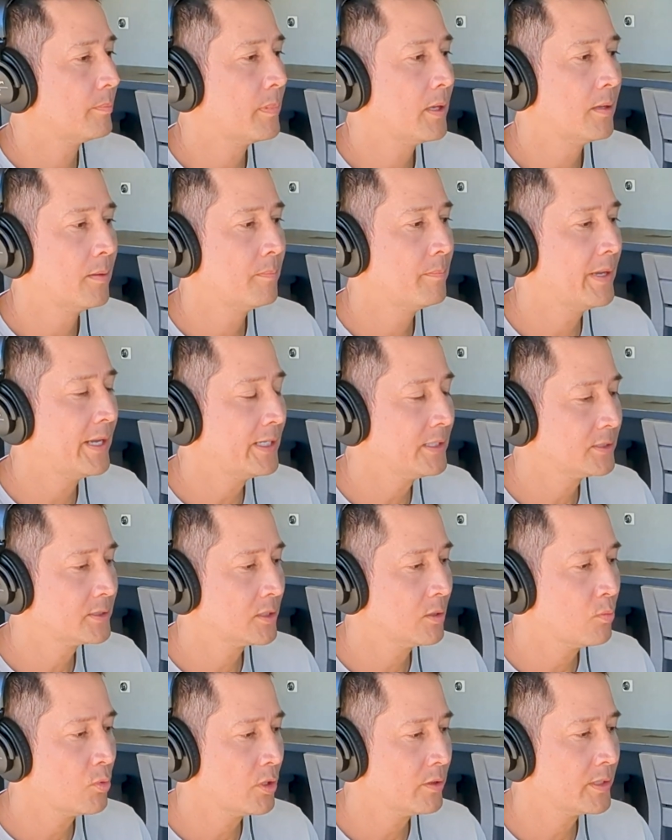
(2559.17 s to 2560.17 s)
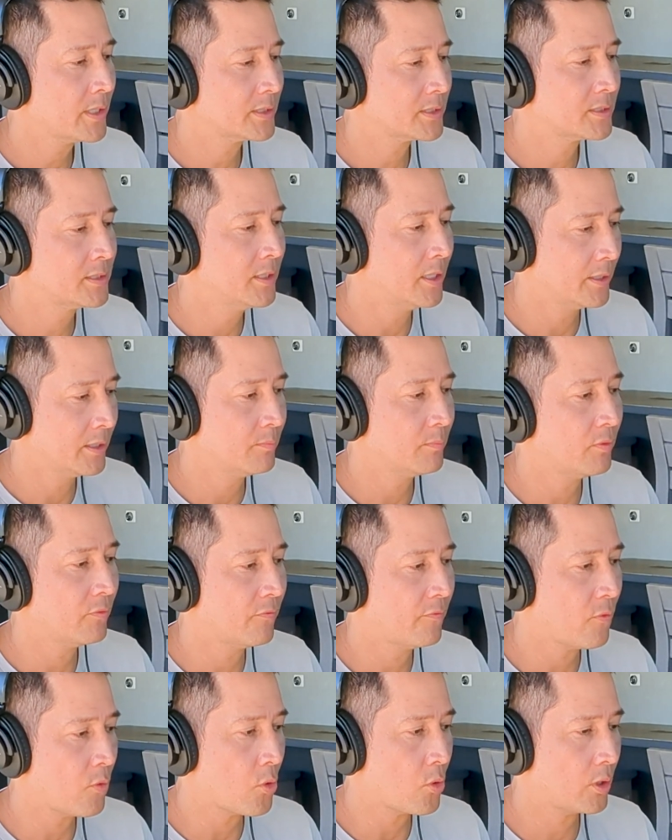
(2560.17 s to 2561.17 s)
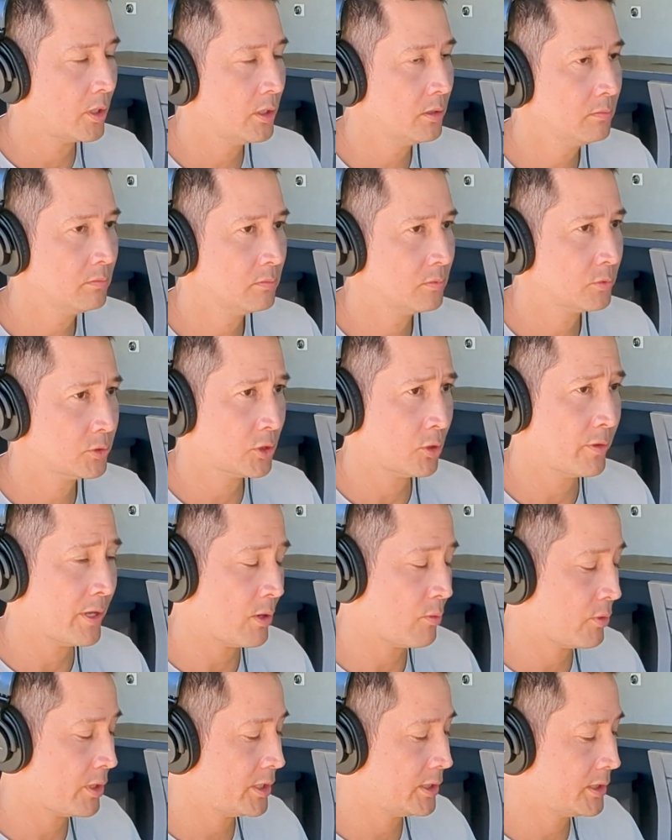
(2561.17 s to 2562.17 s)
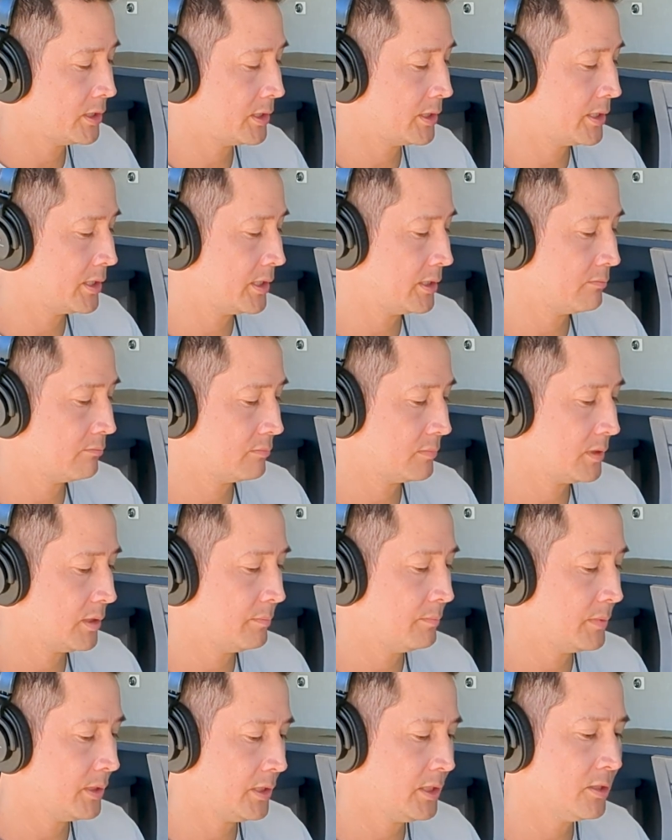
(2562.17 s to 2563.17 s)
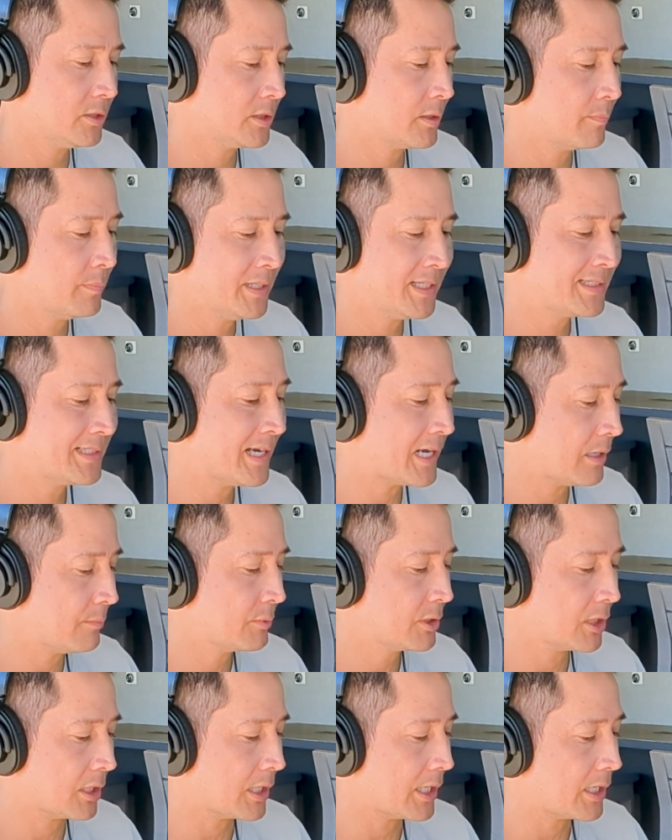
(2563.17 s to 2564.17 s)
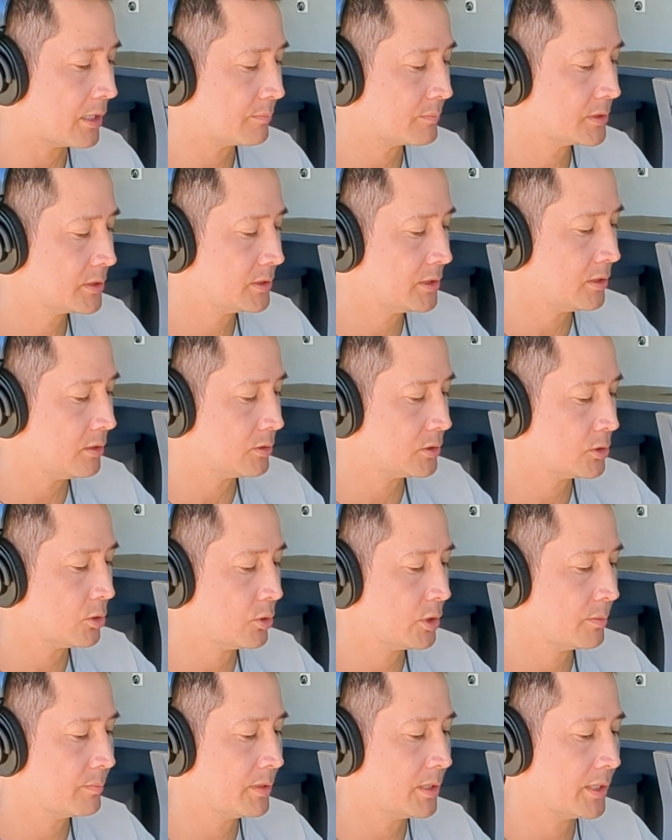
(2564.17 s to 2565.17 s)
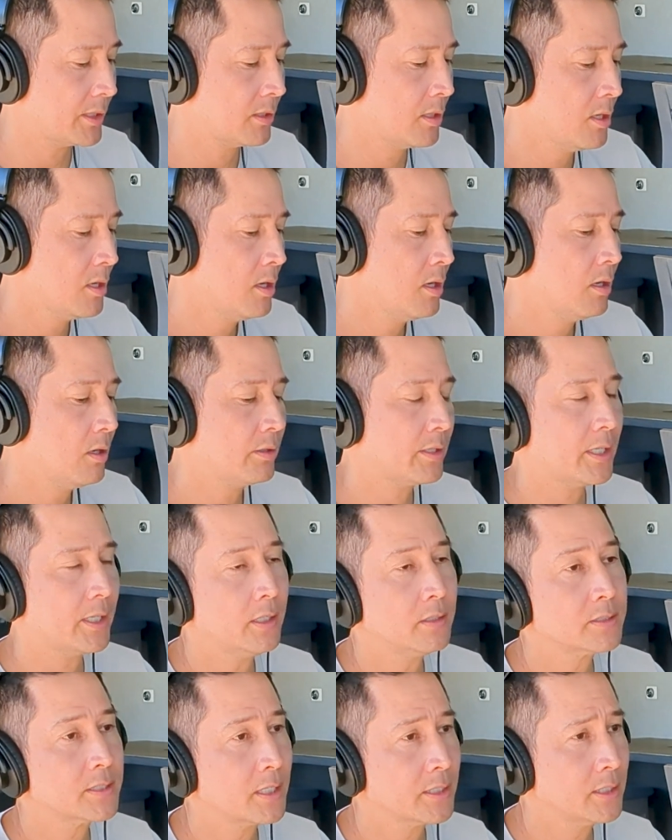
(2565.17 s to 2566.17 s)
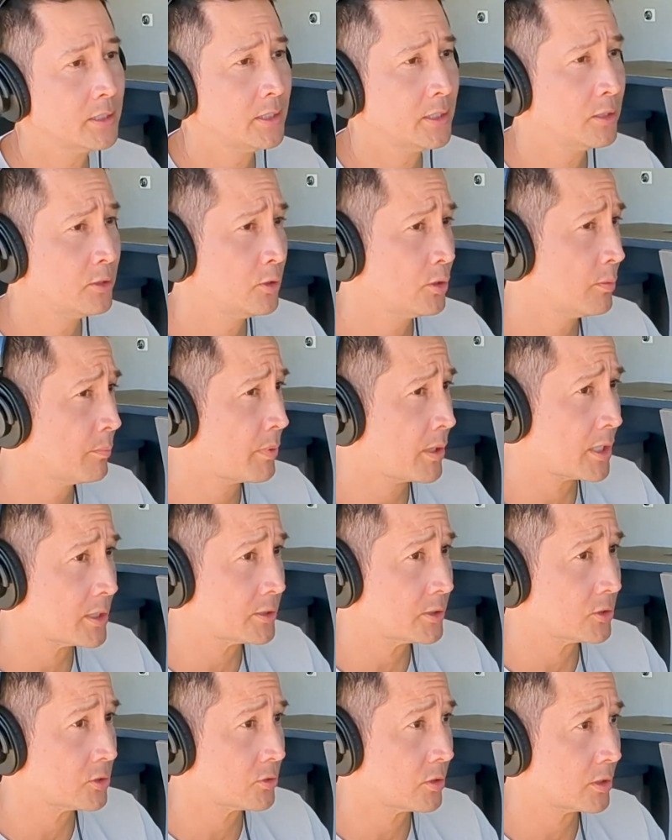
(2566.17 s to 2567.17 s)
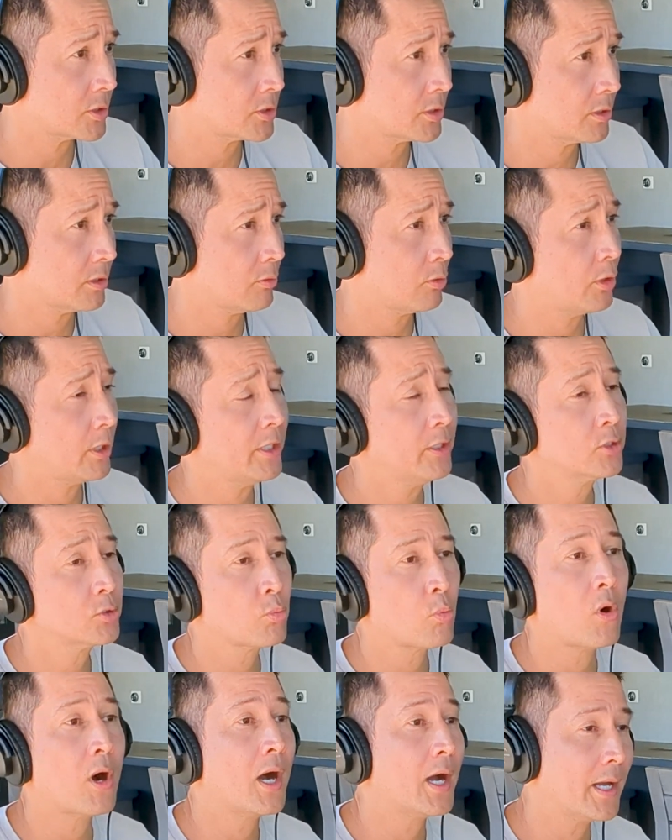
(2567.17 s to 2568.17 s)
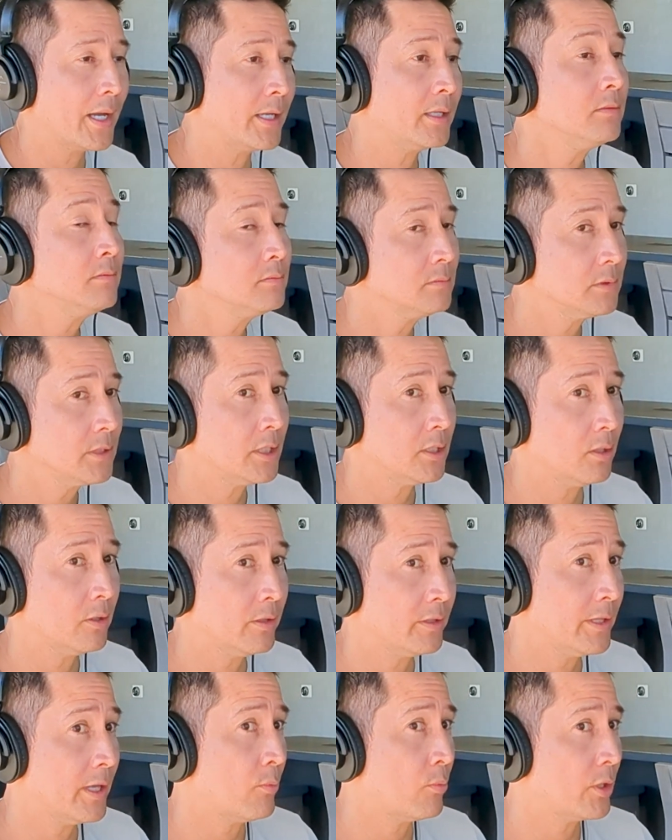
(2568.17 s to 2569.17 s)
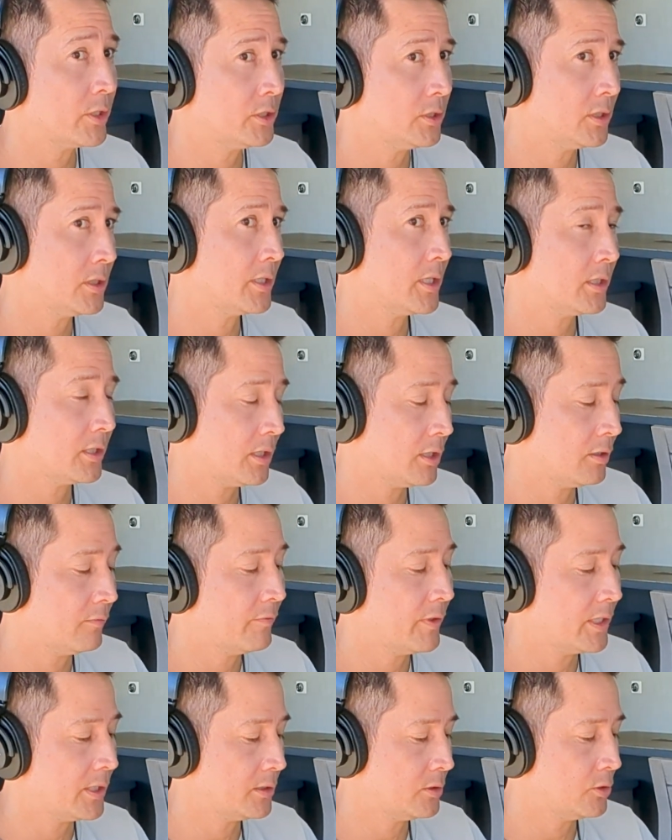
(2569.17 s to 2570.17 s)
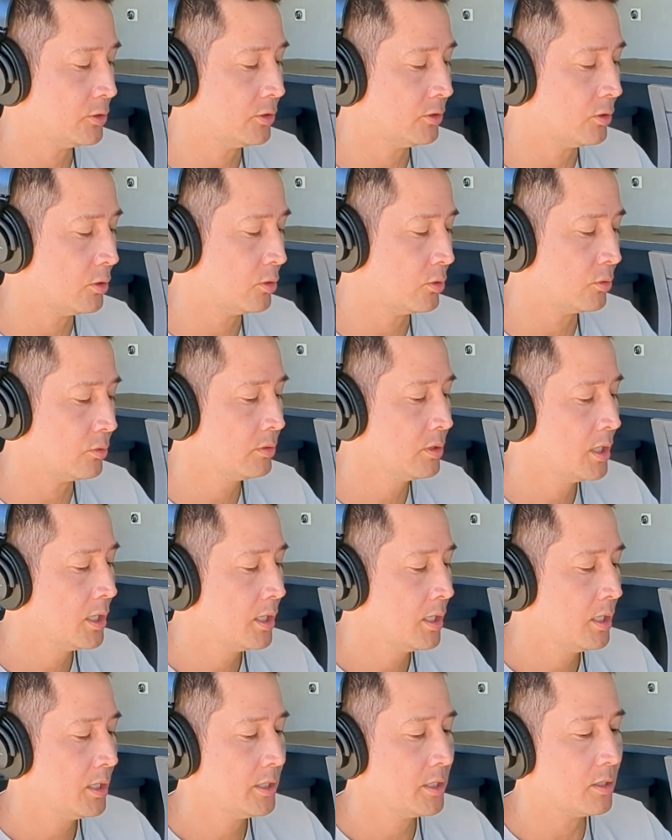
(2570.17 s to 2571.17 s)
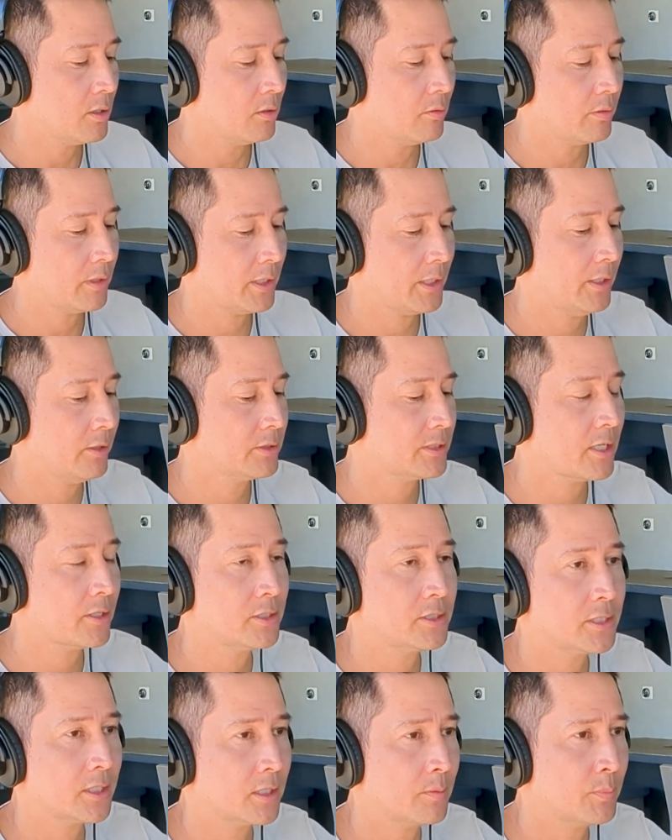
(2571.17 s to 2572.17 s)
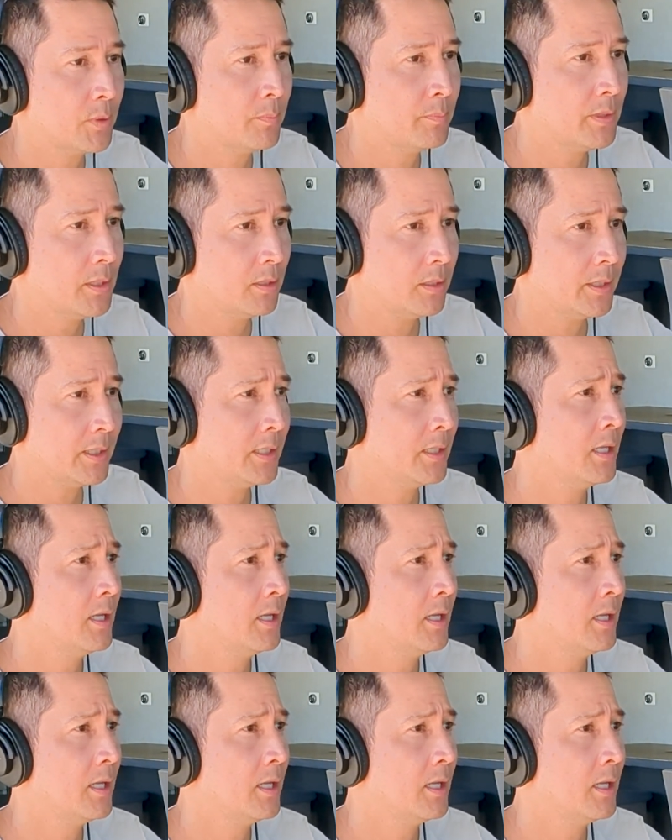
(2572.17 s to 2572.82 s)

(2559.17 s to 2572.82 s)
Paying someone that's done it before, so that way you can get, it's a big time collapse, so it could be like, okay, here's how you need to do your pricing structure, or here's why, then that way you can kind of innovate and do your own, here's how you set up your billing.